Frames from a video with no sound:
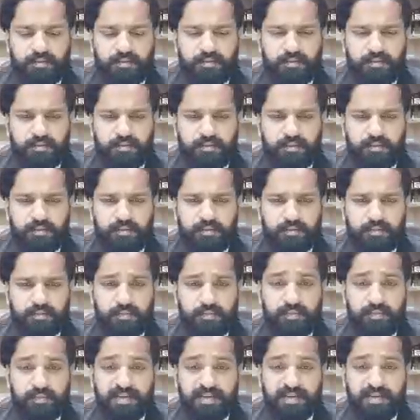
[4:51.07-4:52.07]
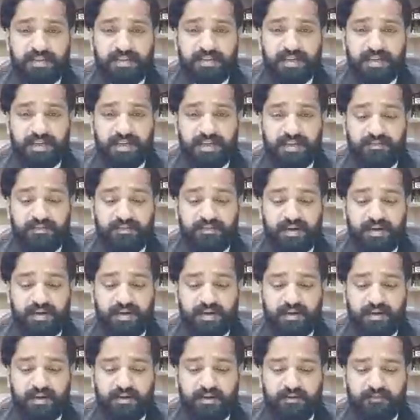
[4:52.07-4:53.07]
it is a
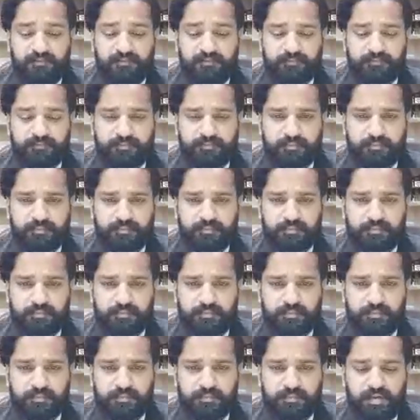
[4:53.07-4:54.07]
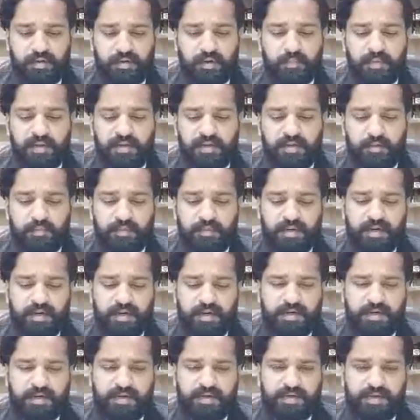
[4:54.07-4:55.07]
farz kifaya,
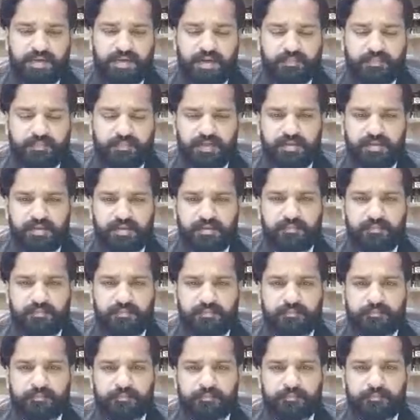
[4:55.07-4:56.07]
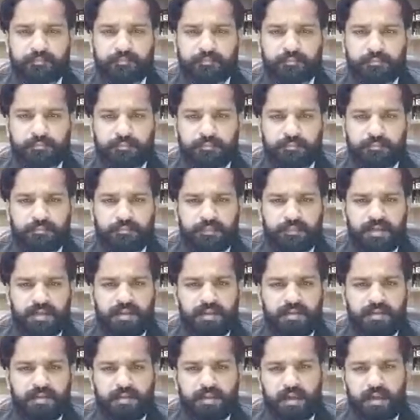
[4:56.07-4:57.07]
commonly obligatory object.
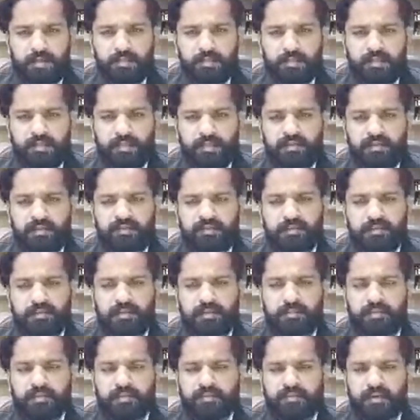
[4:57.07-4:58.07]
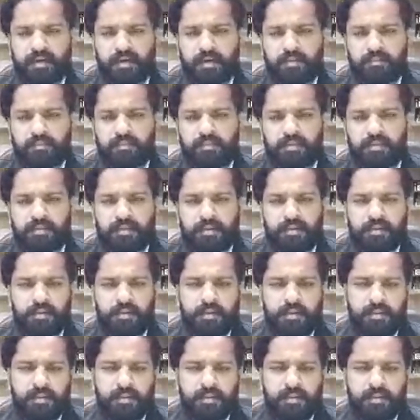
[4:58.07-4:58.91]
Some people will be perform